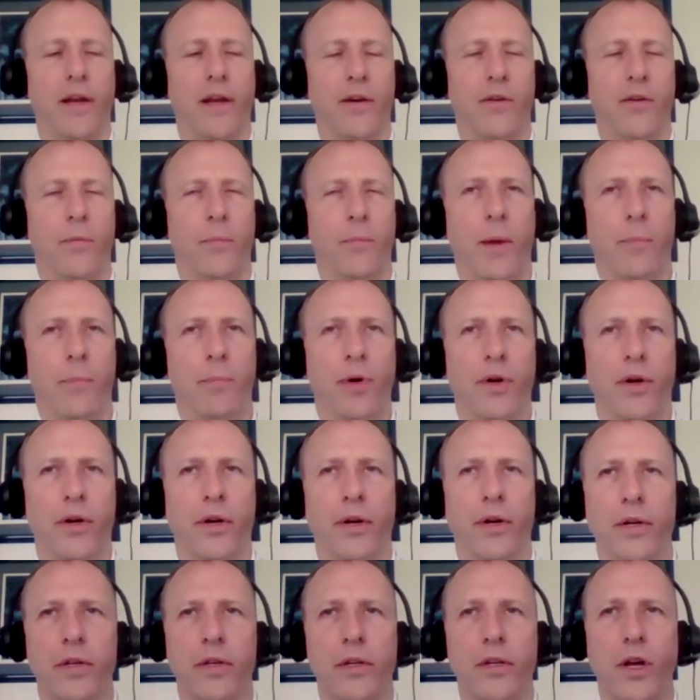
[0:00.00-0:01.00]
I
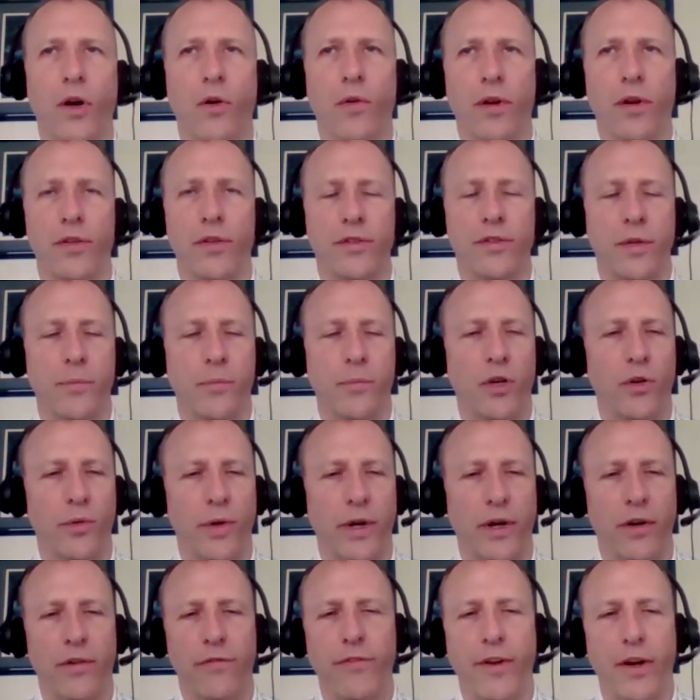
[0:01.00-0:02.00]
remember going to some
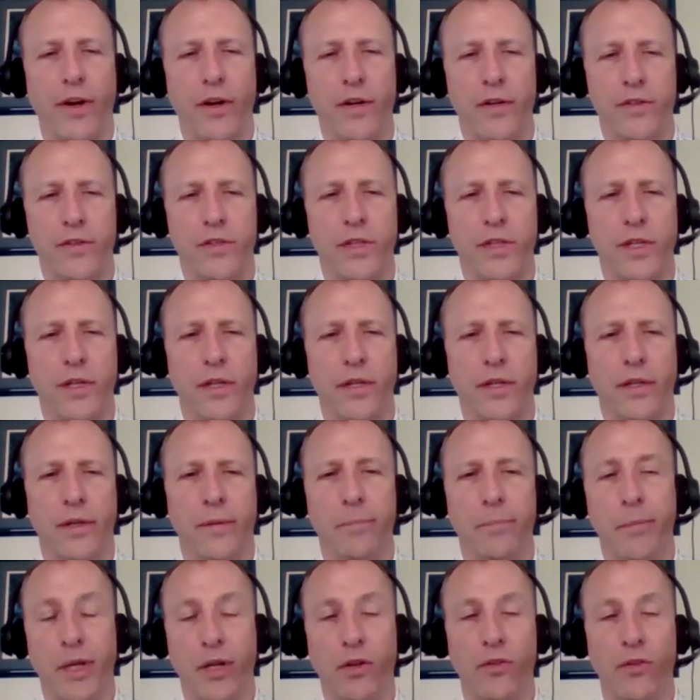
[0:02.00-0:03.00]
career fairs
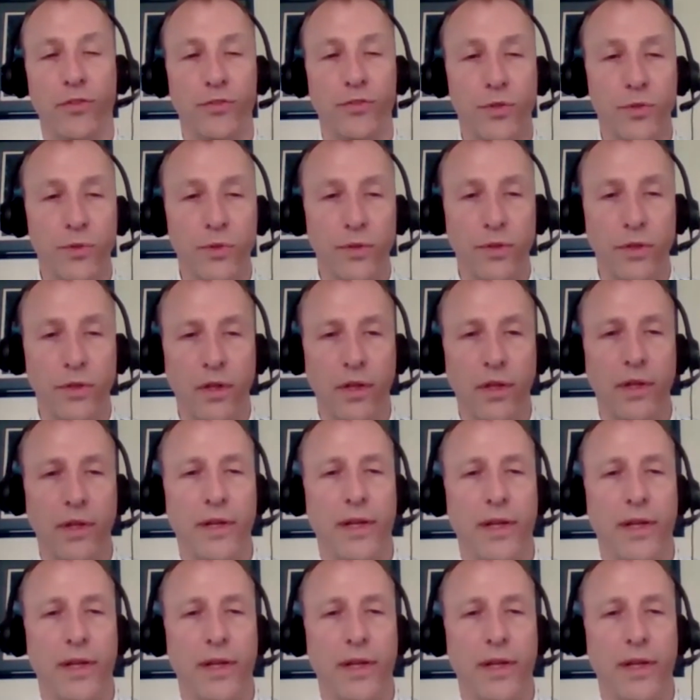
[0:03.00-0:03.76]
in middle school